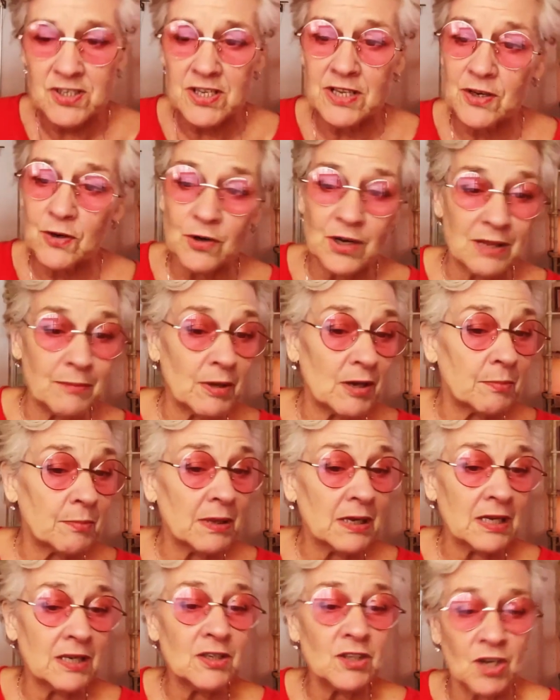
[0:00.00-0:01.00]
said Ernie
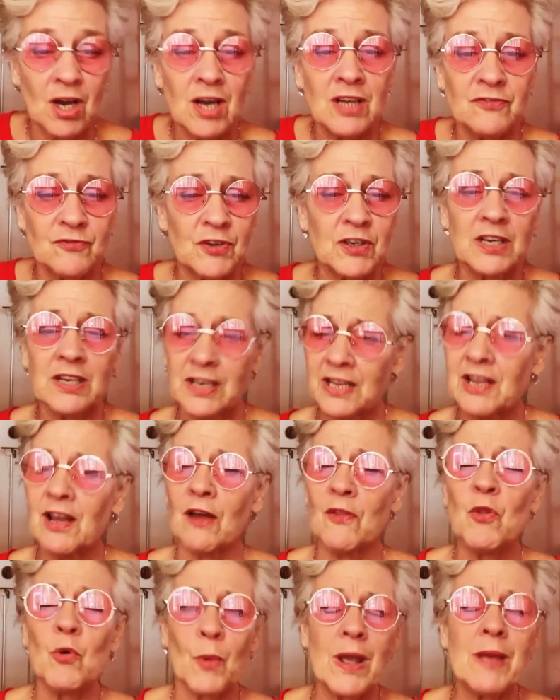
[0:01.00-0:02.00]
Macmillan confidently
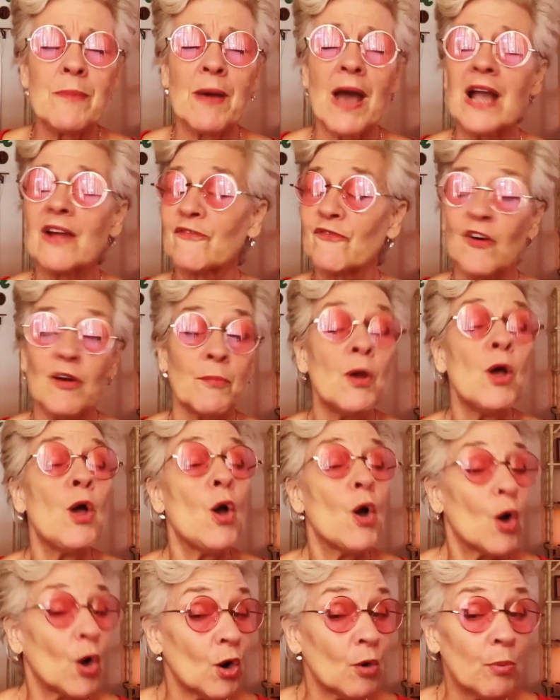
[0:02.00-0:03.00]
on the way back from
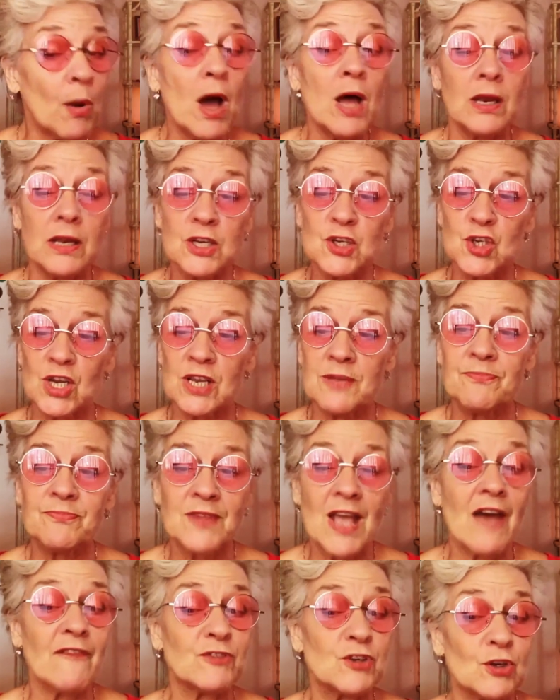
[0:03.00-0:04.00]
herbology
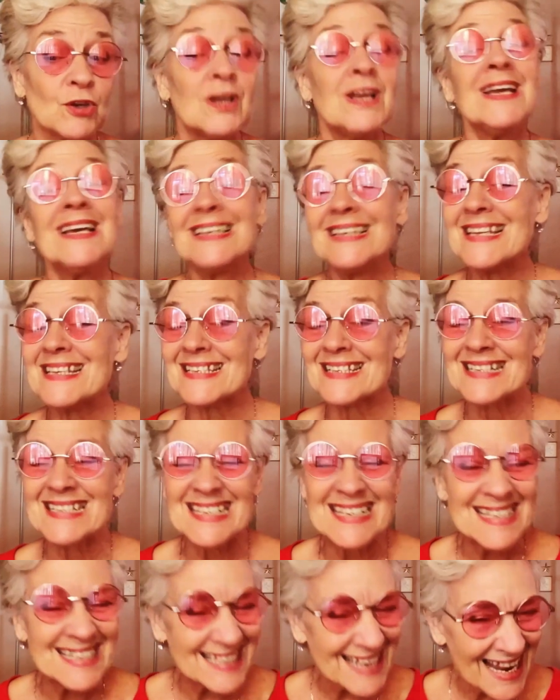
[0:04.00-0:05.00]
after
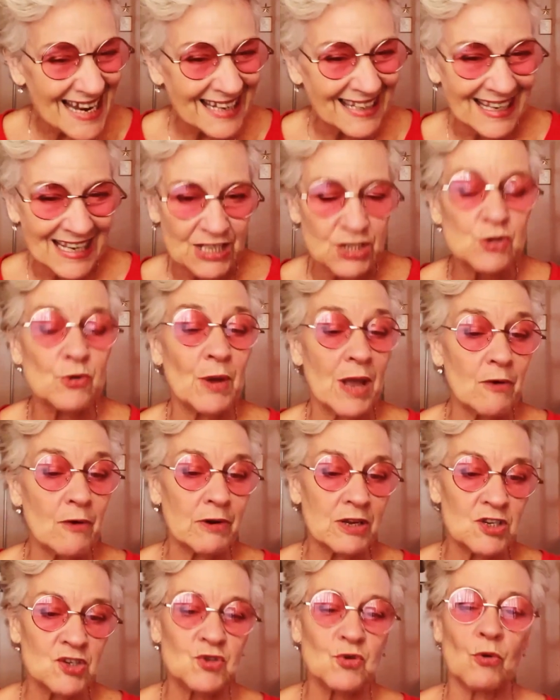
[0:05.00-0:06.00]
listening intently to
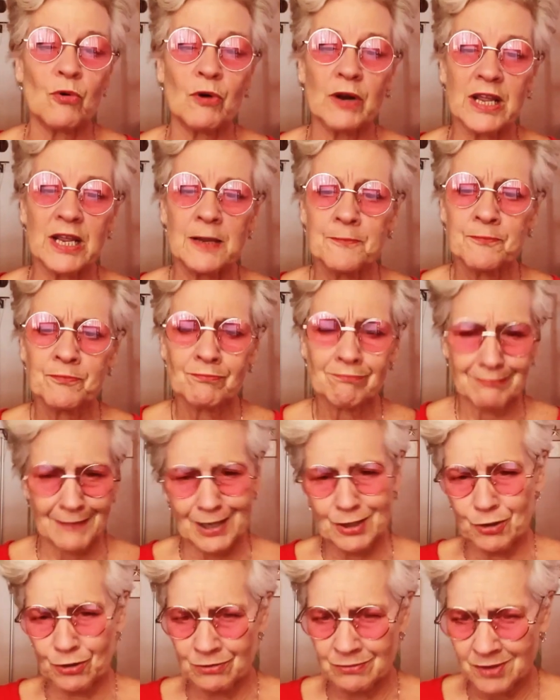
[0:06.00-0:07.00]
Harry's story. "They
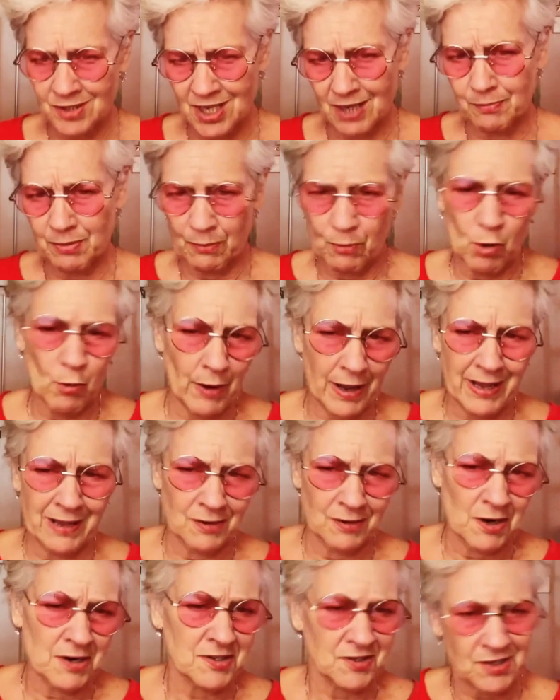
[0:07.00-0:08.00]
couldn't keep him away
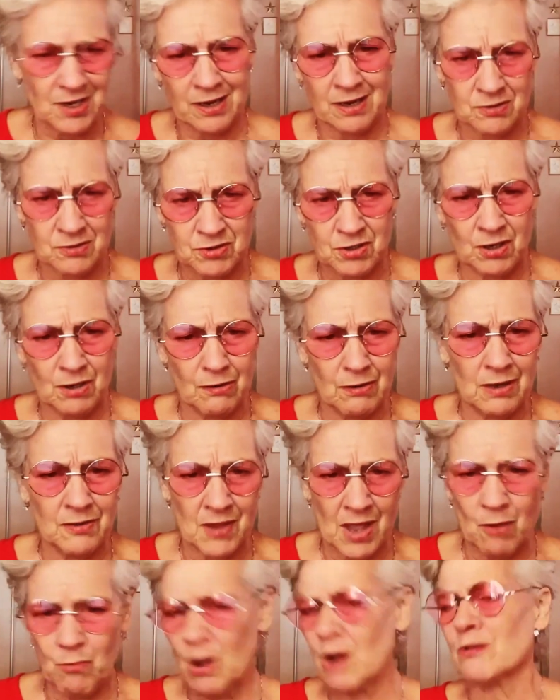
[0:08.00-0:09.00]
in our second year, and
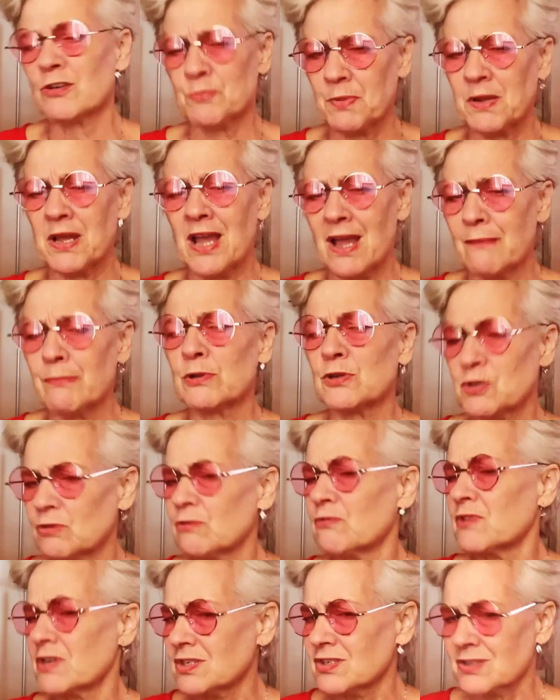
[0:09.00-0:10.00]
they won't be able
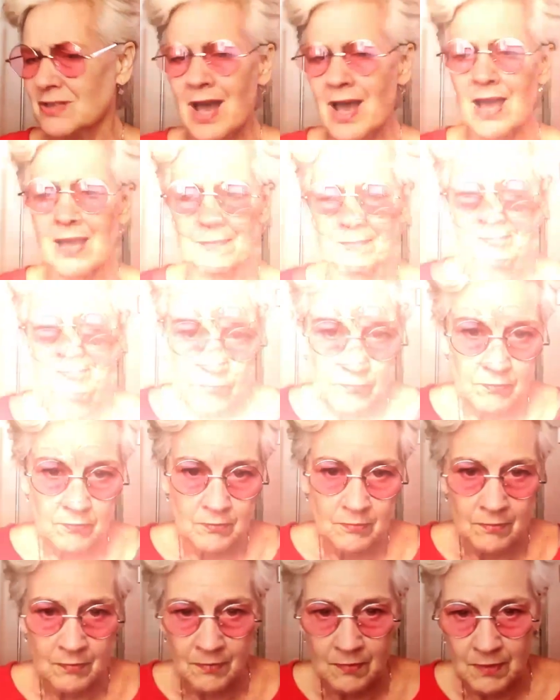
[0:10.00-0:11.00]
to this time.
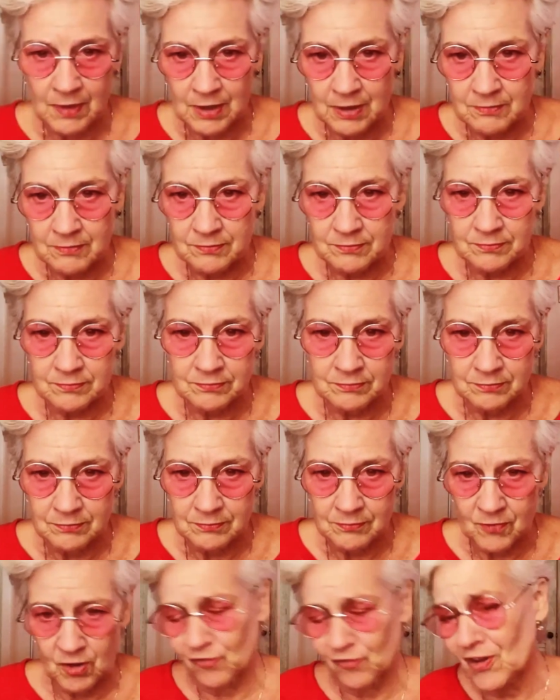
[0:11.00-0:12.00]

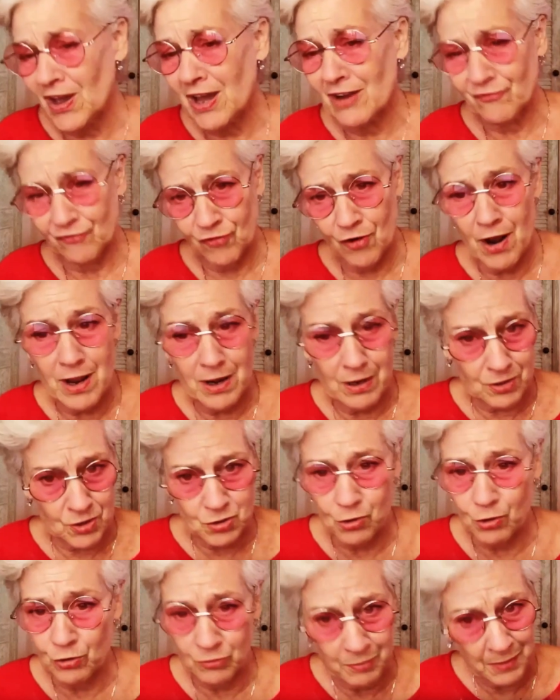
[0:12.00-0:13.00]
The fat friar
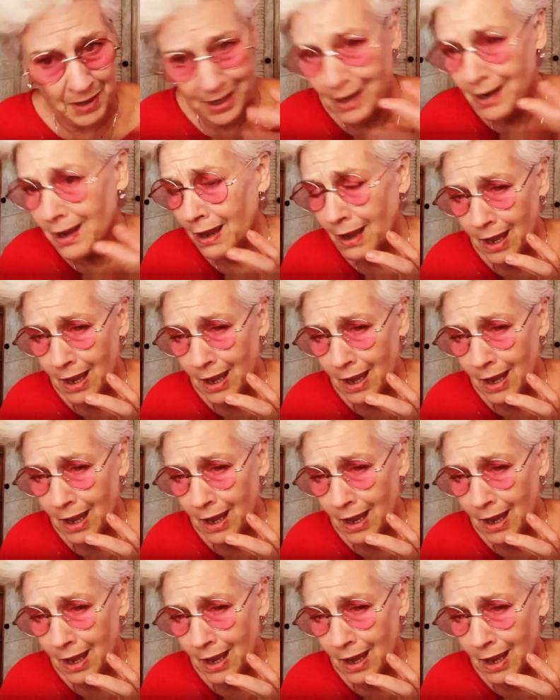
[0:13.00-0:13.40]
told me..."